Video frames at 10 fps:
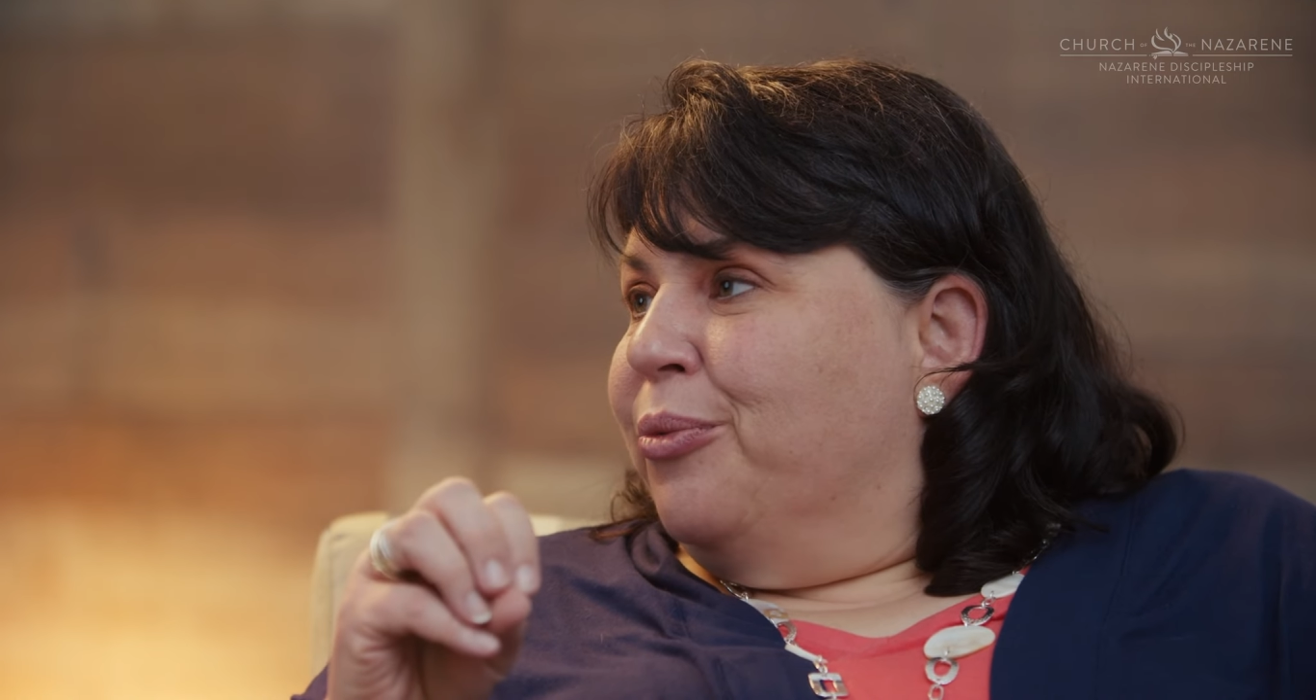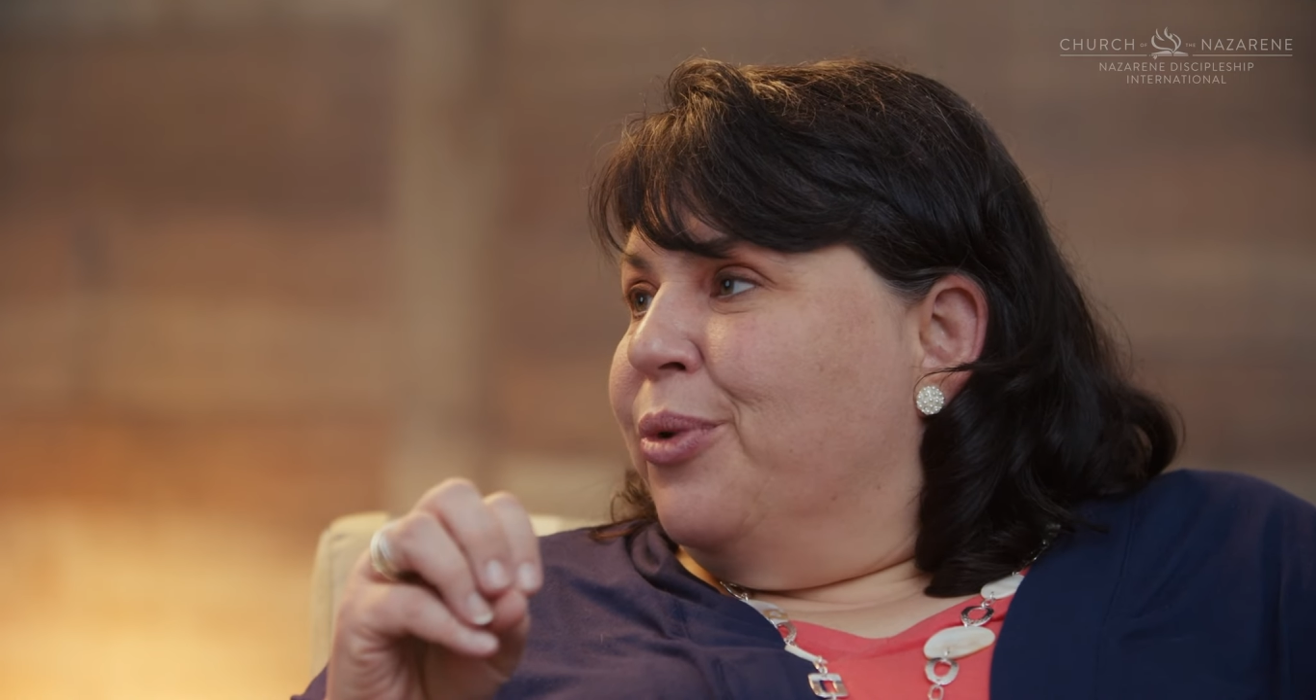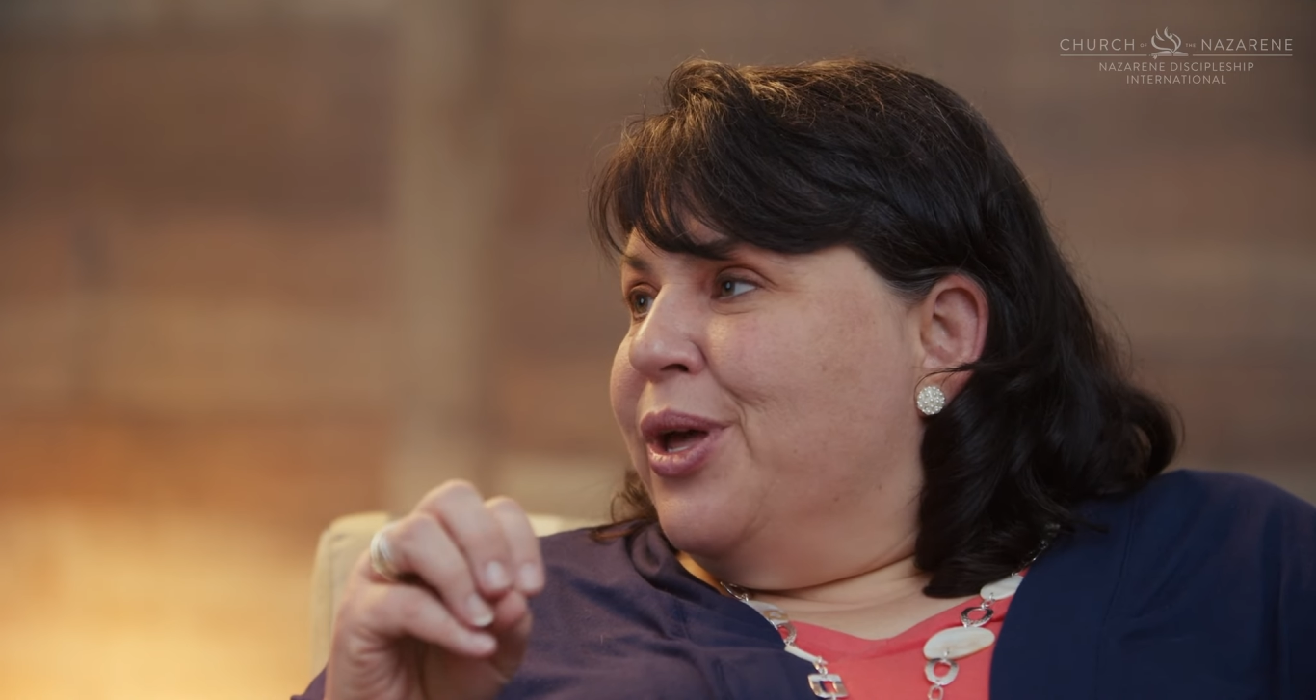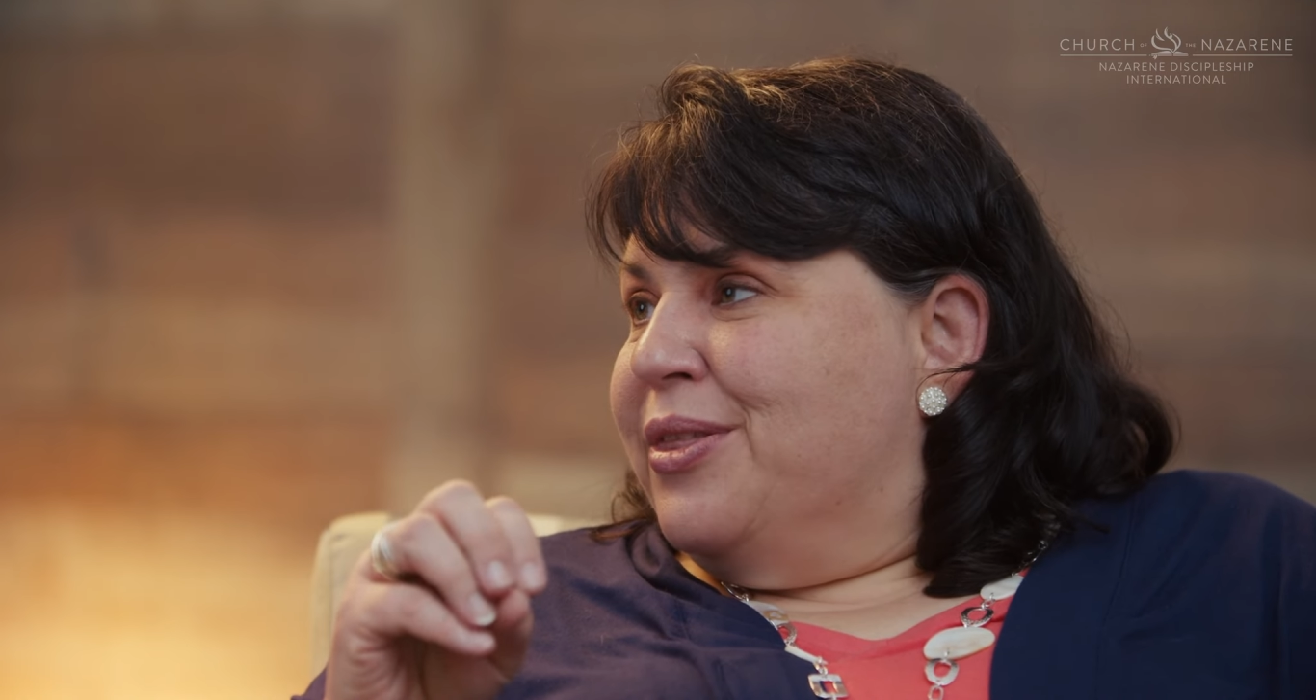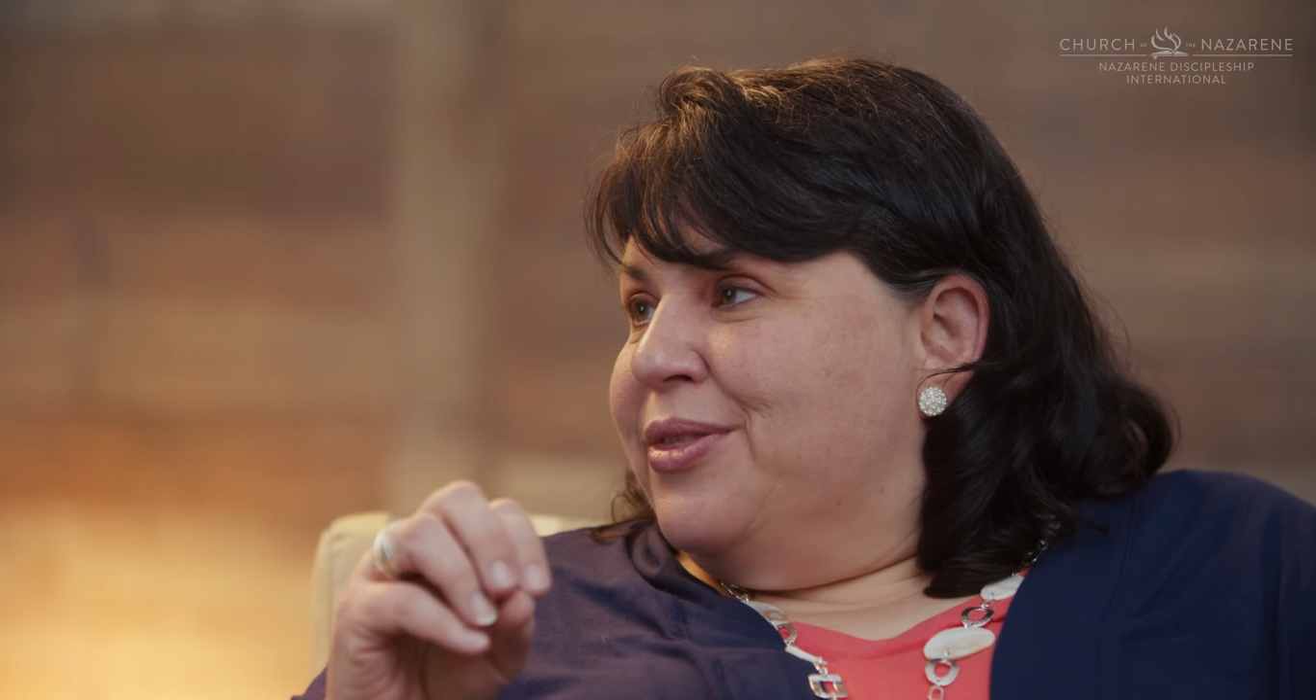
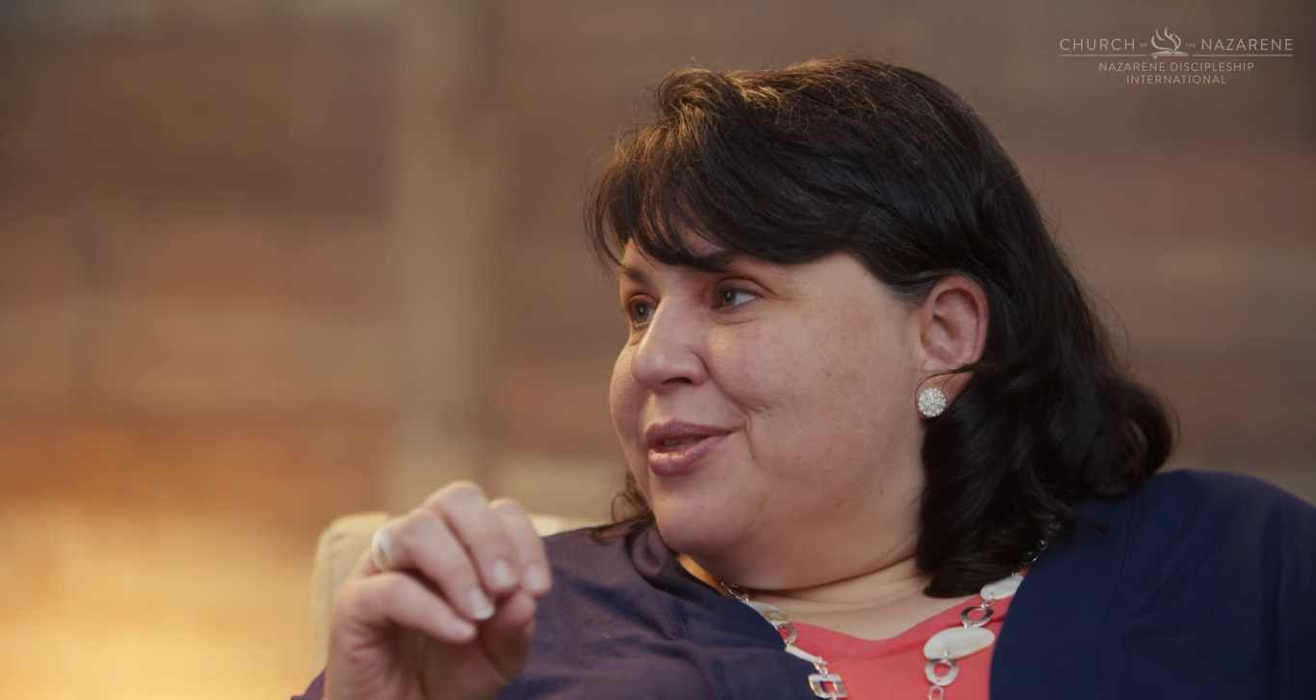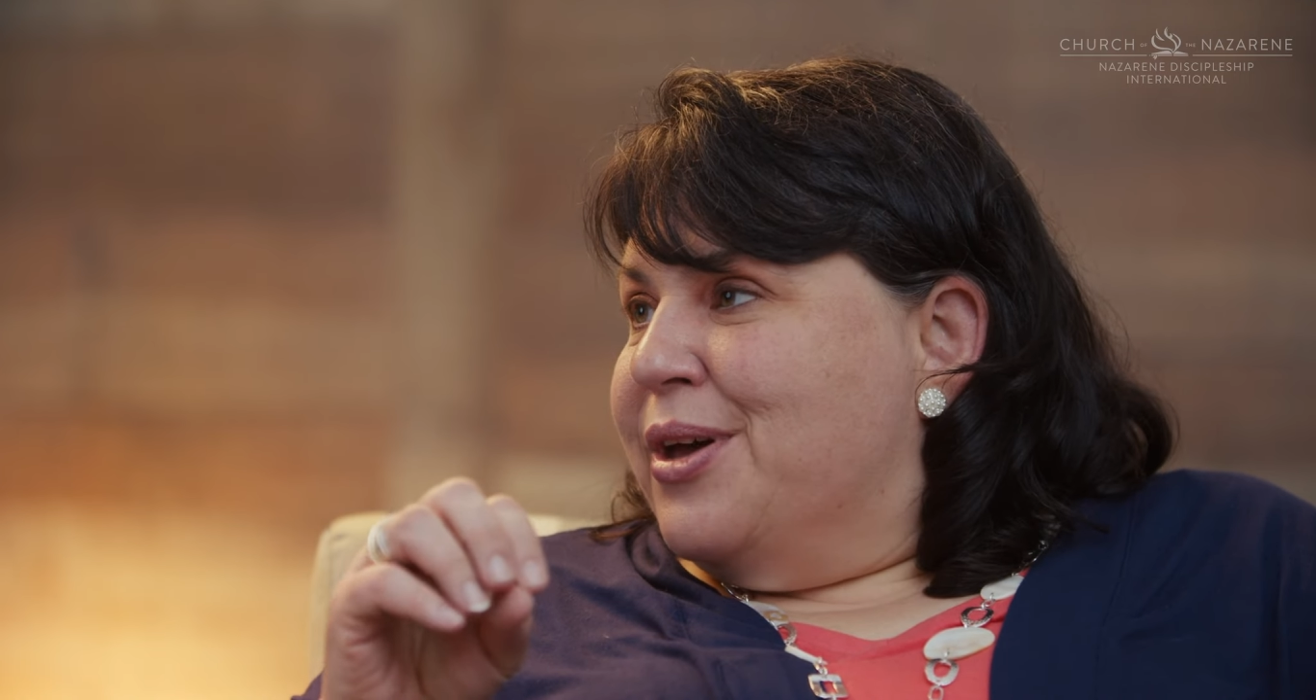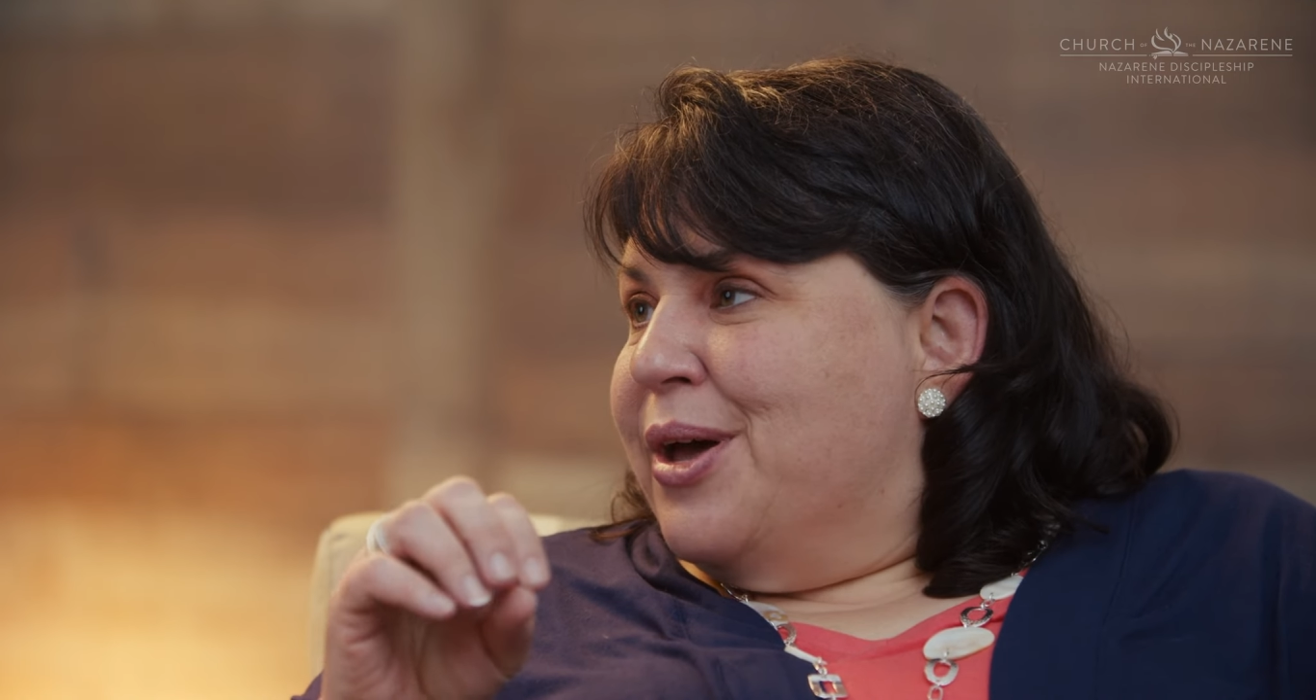with